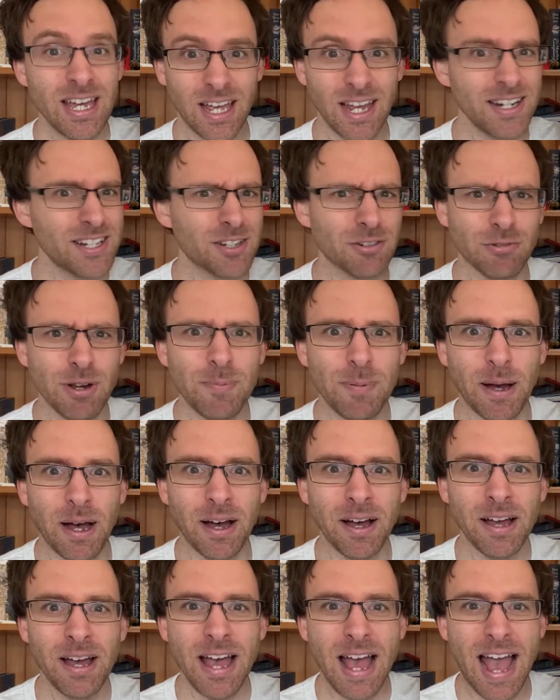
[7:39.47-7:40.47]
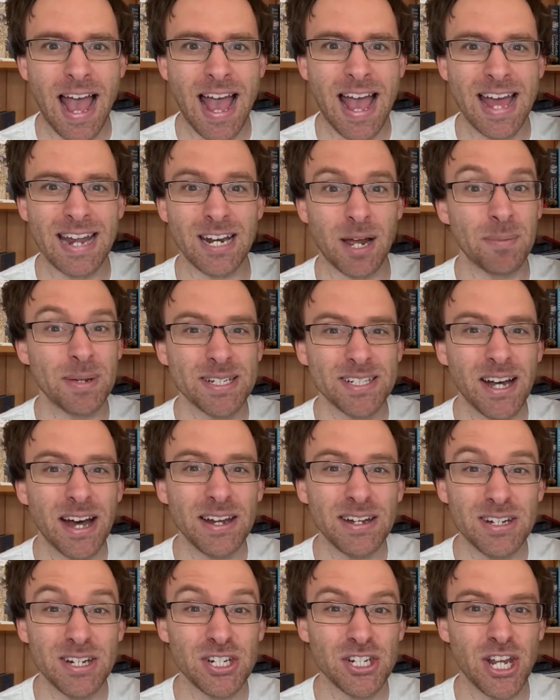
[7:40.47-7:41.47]
It's a ripper, and I'm
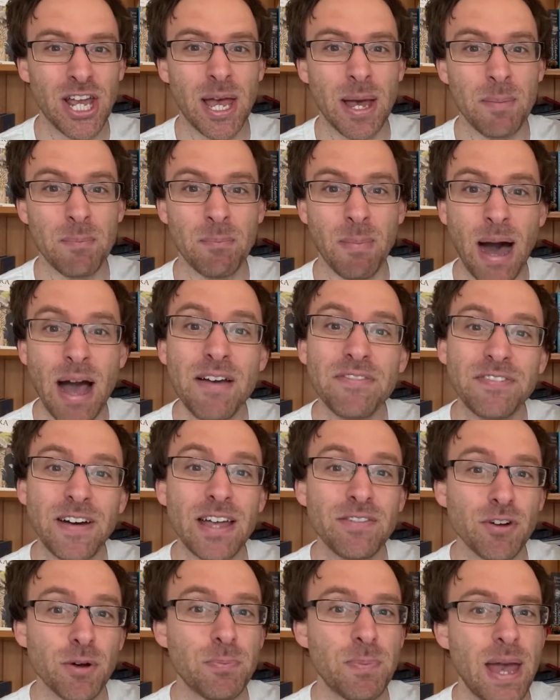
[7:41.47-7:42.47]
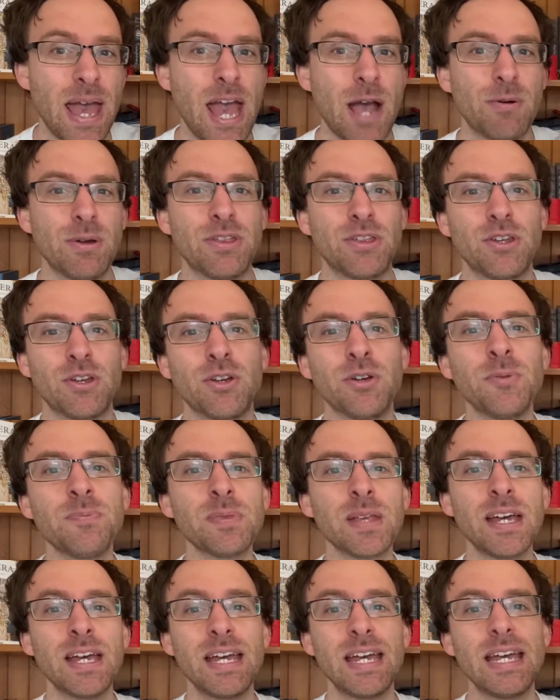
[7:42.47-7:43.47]
excited to share my favorite pair with you.
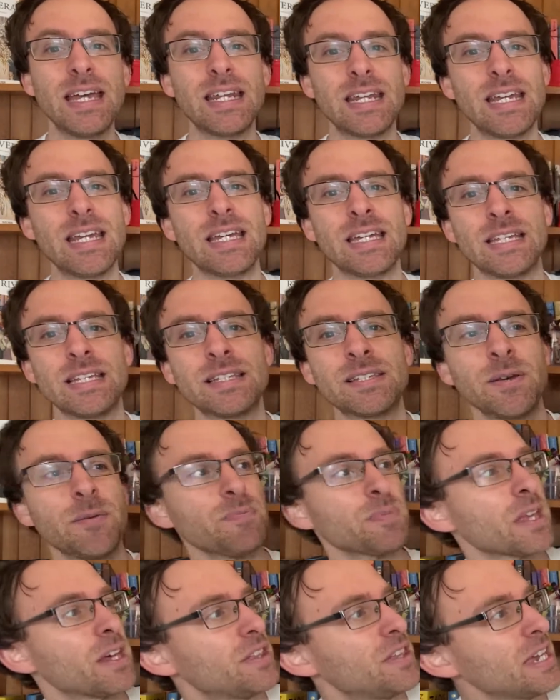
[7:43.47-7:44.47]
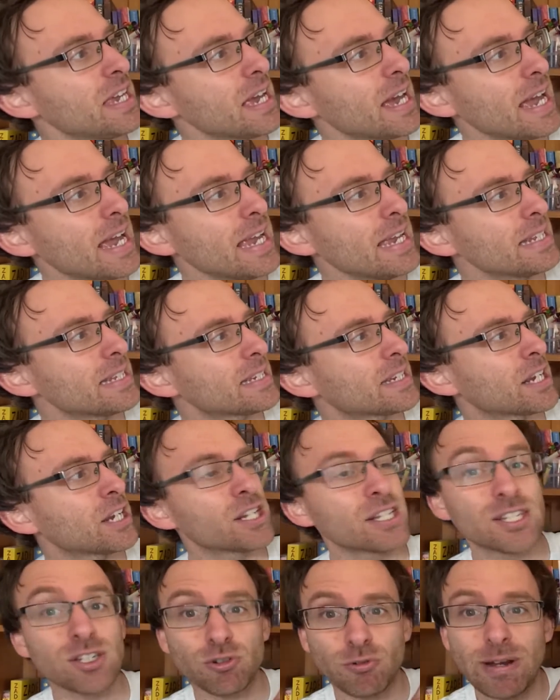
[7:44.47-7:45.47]
It is the
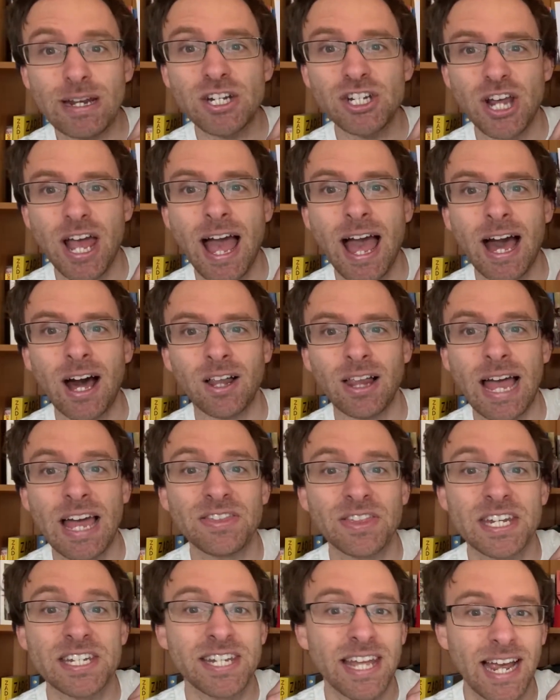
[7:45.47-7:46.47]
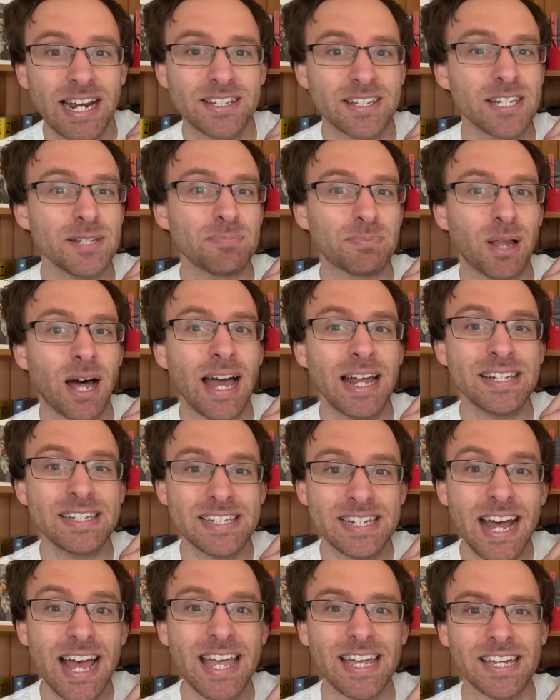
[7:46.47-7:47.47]
Eastern Screech Owl and the Texas Blind
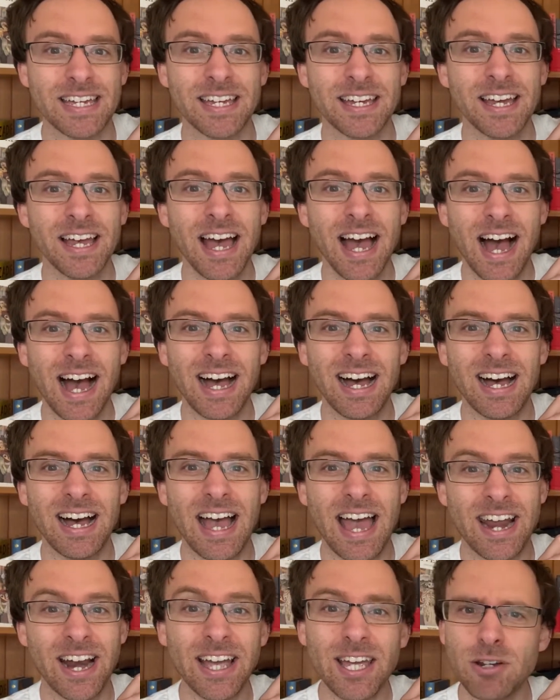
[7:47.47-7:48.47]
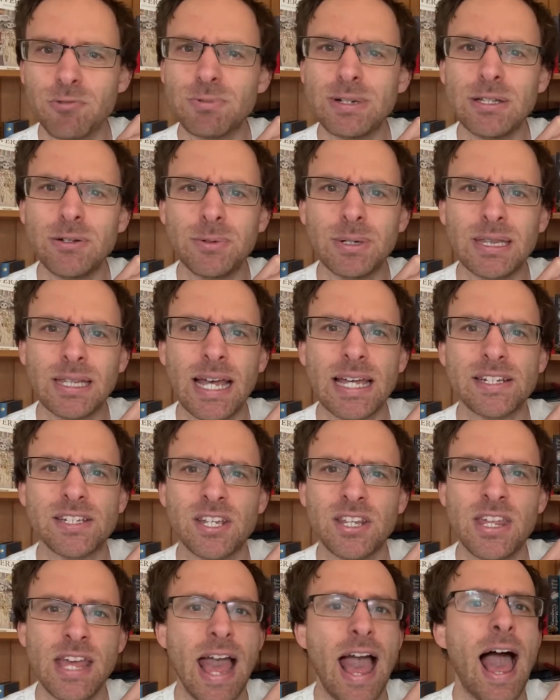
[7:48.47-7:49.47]
Snake. And I can really relate
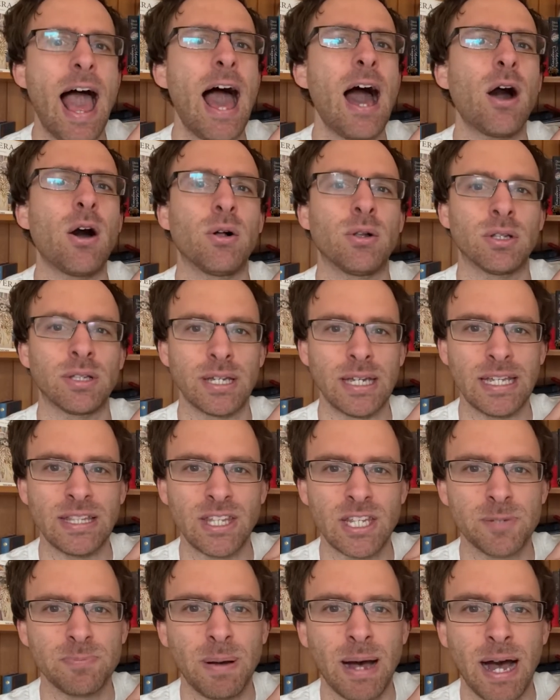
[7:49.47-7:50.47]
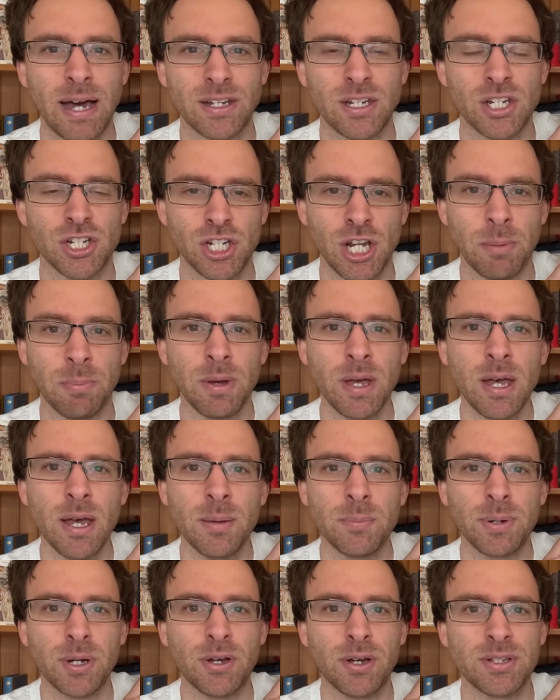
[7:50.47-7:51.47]
to the owl in this partnership,
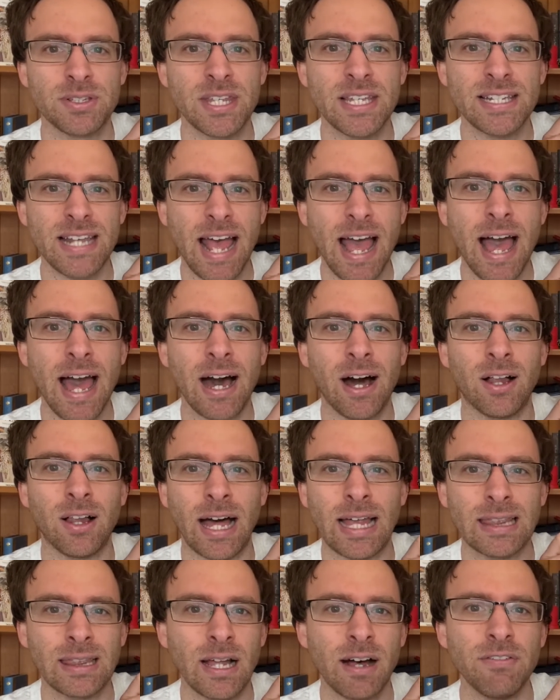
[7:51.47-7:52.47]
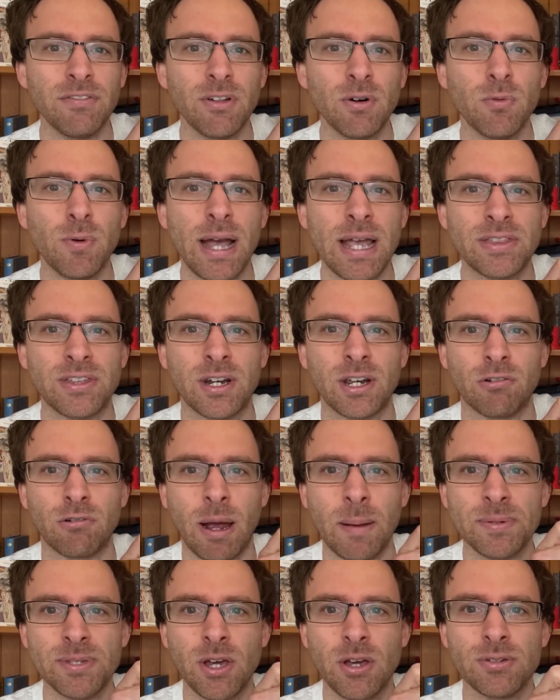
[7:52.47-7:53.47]
because this owl, I love the way that it
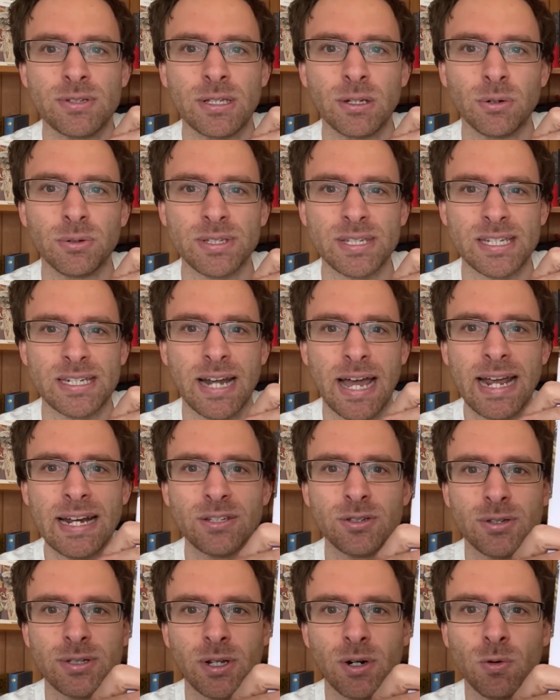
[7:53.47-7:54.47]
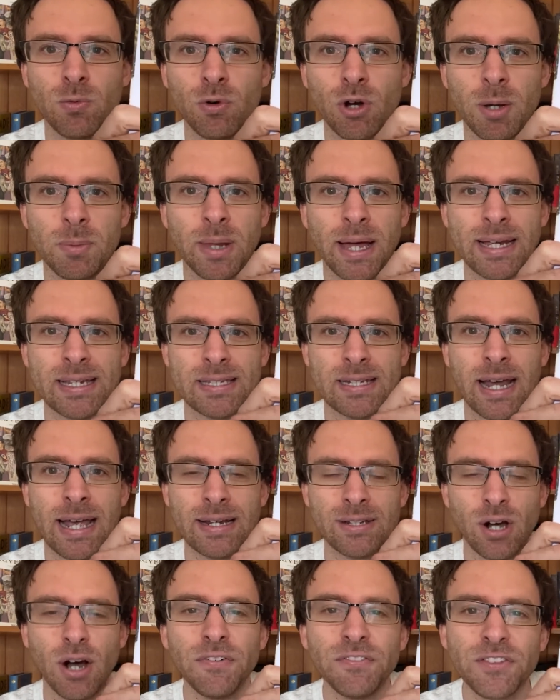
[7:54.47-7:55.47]
grabs those little snakes, those little worm-like
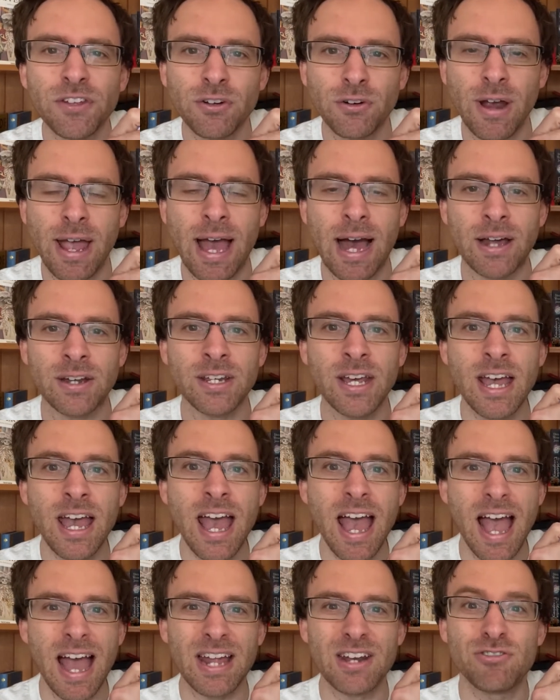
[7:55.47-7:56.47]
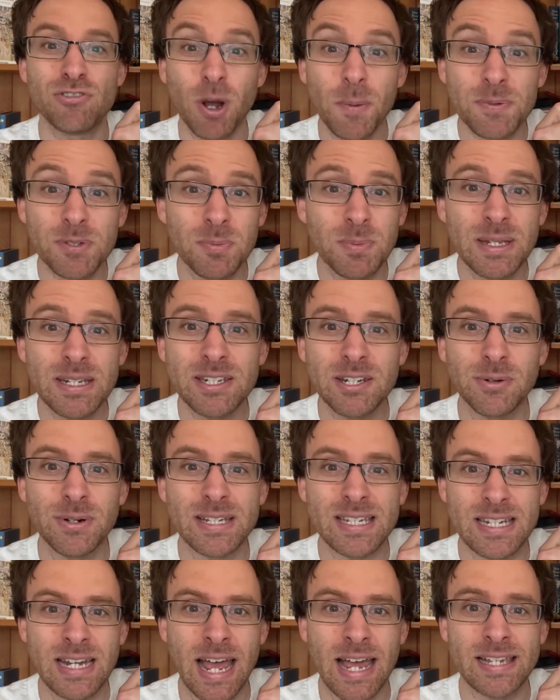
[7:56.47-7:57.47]
snakes off the ground and drops them into
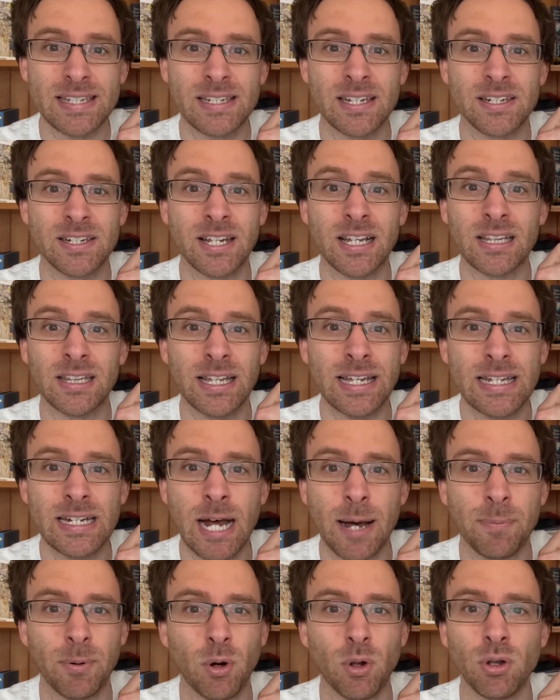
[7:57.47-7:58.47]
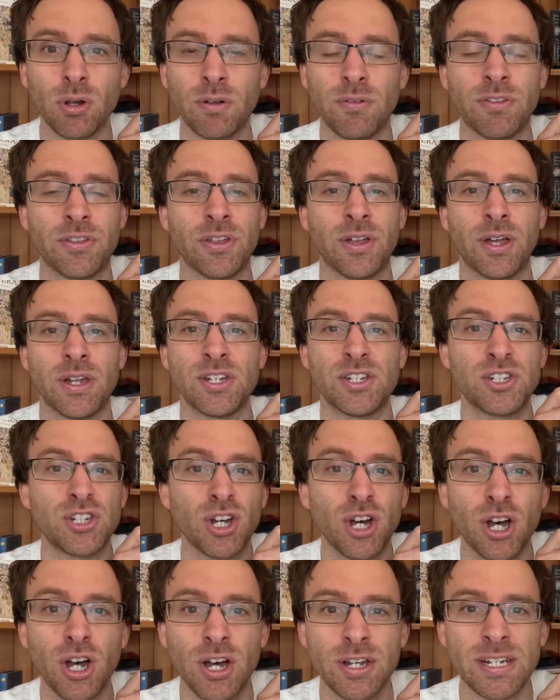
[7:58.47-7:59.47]
its nest to clean up all of the
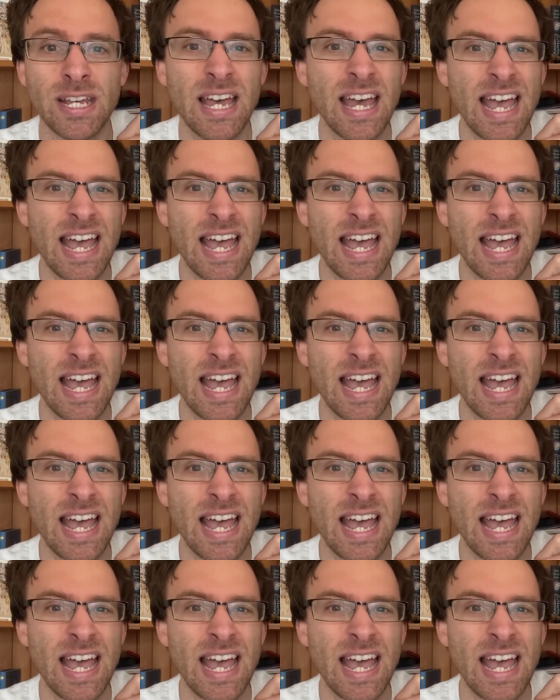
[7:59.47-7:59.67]
dirt,